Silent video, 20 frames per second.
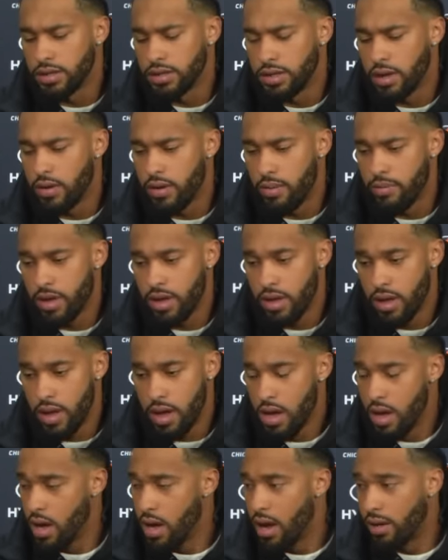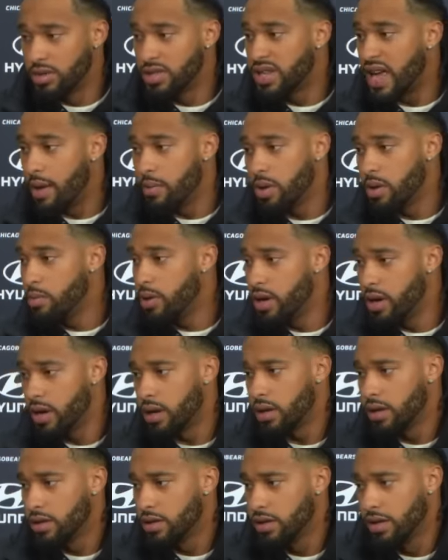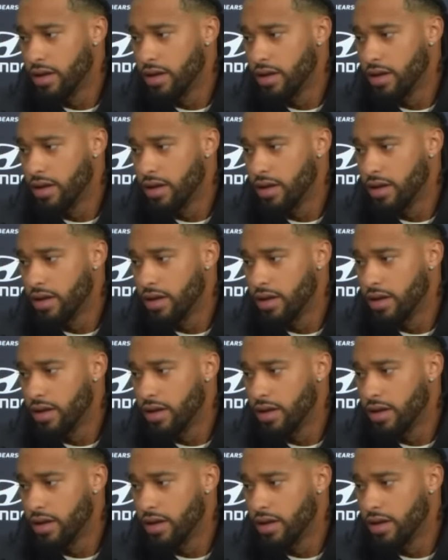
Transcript: So, I mean, I'm just happy to be here.